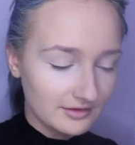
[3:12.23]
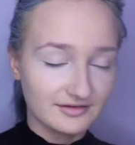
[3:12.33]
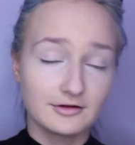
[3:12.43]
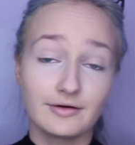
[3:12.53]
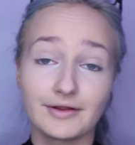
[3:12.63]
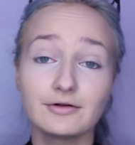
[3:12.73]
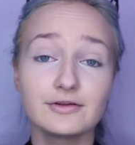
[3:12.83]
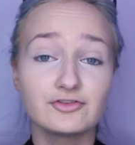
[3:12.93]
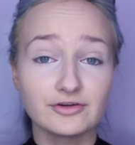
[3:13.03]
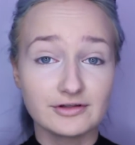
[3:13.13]
So I don't
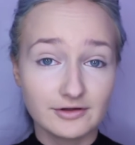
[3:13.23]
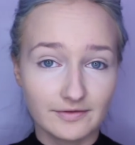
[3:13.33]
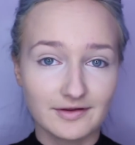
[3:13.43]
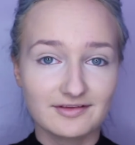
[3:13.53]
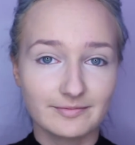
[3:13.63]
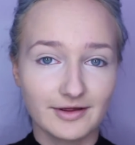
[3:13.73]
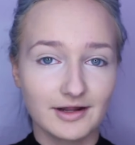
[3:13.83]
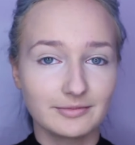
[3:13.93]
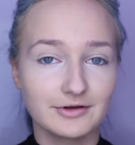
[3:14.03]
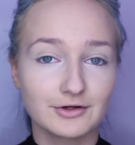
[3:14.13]
usually do this,
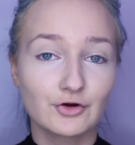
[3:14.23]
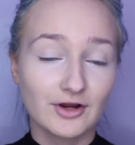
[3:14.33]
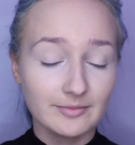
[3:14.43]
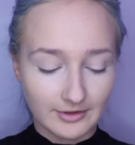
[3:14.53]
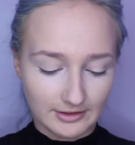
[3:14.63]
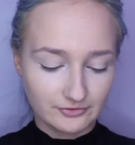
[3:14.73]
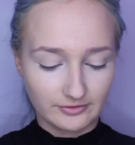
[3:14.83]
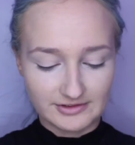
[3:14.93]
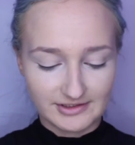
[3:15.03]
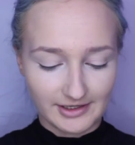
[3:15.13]
but I'm going to cream
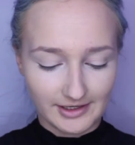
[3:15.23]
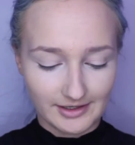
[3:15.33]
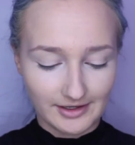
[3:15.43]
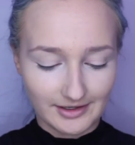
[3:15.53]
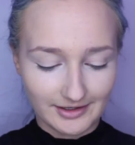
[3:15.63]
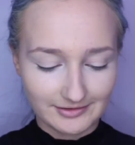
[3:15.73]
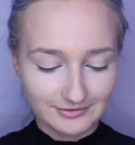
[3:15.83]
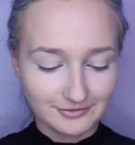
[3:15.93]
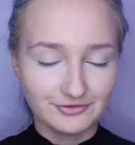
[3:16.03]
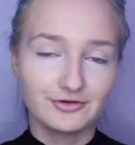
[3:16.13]
contour today, and I
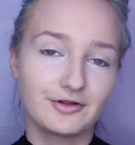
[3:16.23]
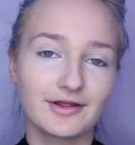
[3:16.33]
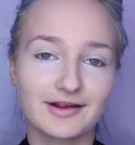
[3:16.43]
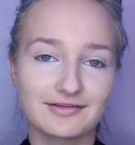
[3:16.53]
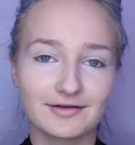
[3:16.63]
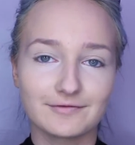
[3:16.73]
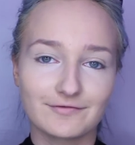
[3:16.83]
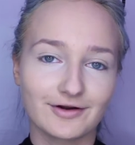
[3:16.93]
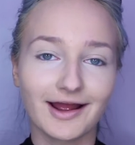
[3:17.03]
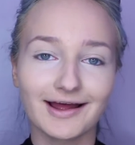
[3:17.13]
don't usually do that because I've
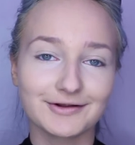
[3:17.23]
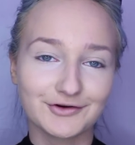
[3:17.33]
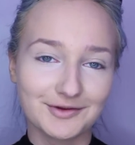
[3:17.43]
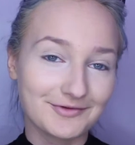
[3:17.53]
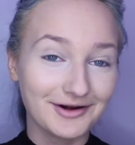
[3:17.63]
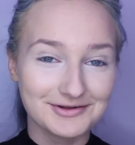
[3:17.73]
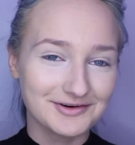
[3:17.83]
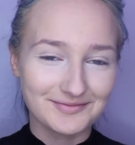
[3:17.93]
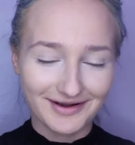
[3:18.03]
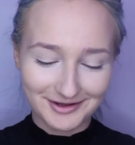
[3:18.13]
never had a cream
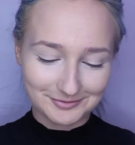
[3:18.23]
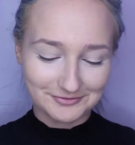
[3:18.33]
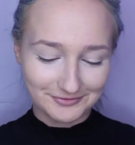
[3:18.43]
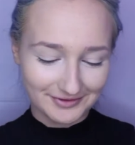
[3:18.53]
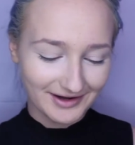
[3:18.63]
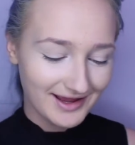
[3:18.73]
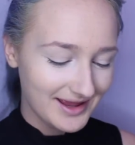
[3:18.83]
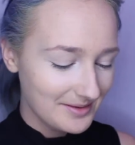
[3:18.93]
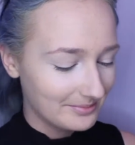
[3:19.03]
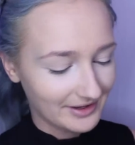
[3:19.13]
contouring product before,
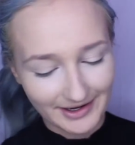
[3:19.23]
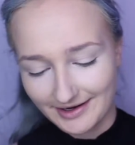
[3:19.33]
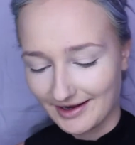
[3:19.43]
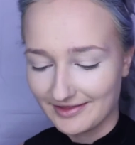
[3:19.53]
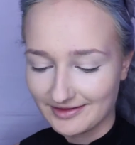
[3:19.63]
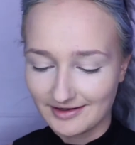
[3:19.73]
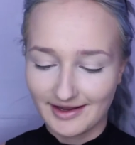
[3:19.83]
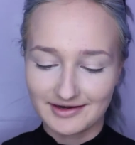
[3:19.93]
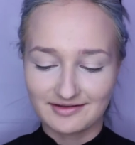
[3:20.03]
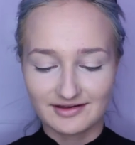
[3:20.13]
but I got
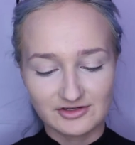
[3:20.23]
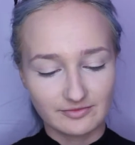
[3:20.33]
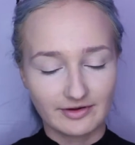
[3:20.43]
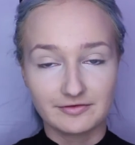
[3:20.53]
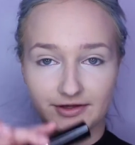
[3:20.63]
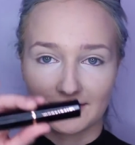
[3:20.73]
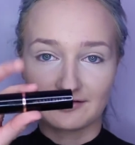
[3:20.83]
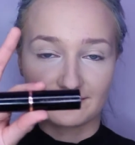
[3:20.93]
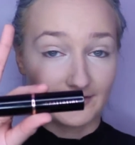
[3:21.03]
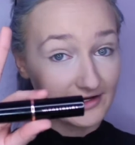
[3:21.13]
the Anastasia Beverly
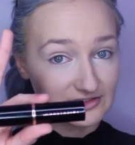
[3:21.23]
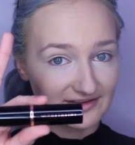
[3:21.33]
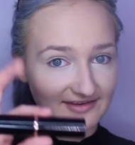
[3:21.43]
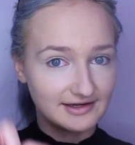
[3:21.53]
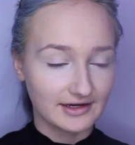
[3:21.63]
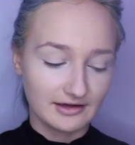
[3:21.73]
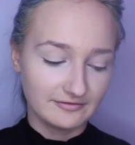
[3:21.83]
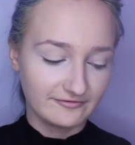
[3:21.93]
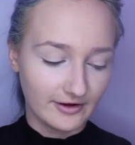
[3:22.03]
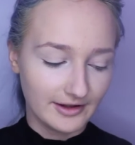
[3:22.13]
Hills Foundation Stick
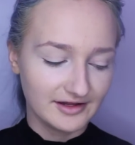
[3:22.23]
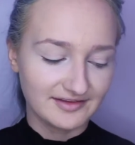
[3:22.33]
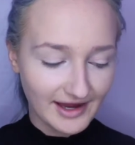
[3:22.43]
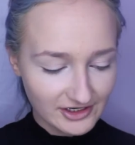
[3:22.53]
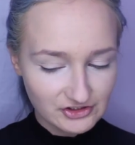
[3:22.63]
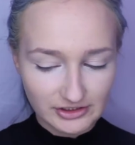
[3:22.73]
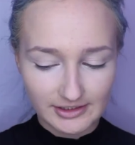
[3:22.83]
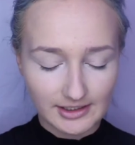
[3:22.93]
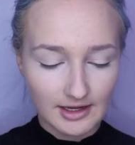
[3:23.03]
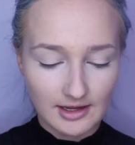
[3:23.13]
in Fawn. It's
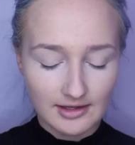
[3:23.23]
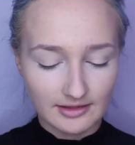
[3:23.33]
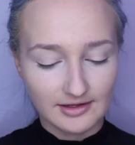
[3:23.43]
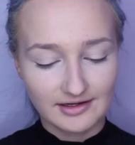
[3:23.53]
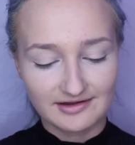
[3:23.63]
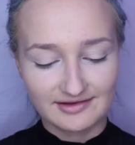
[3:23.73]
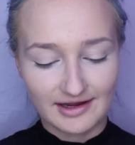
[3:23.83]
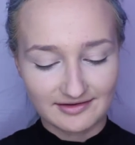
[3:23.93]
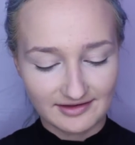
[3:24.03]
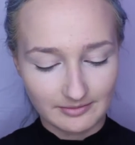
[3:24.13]
actually the
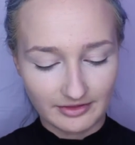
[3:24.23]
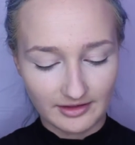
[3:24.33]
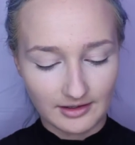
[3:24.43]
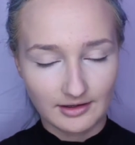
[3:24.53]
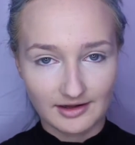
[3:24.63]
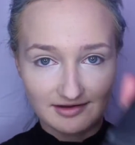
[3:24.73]
exact same thing